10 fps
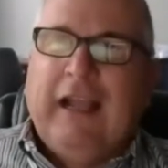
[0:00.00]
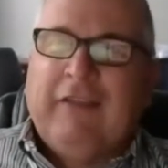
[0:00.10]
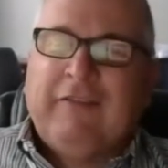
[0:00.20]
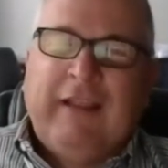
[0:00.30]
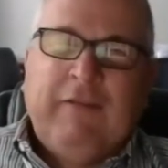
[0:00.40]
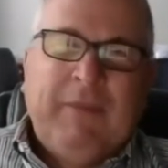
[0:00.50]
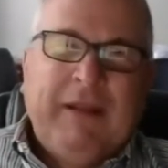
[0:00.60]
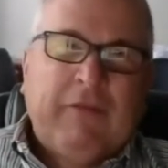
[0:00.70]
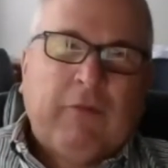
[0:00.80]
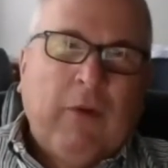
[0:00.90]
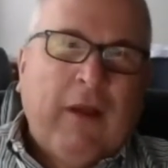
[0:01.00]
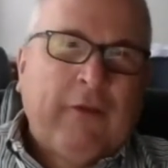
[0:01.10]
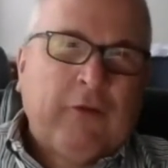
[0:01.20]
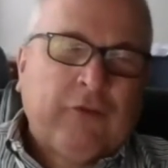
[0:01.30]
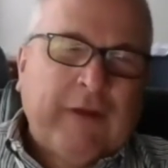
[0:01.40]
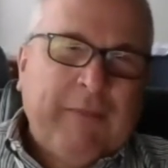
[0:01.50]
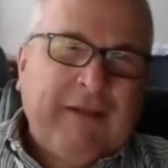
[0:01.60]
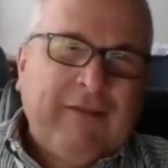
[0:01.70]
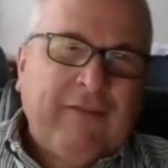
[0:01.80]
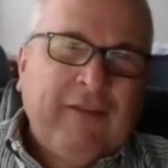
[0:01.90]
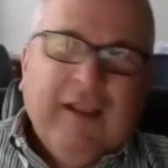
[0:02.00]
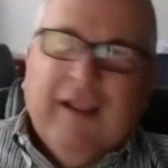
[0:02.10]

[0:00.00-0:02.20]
as they've been through other treatments,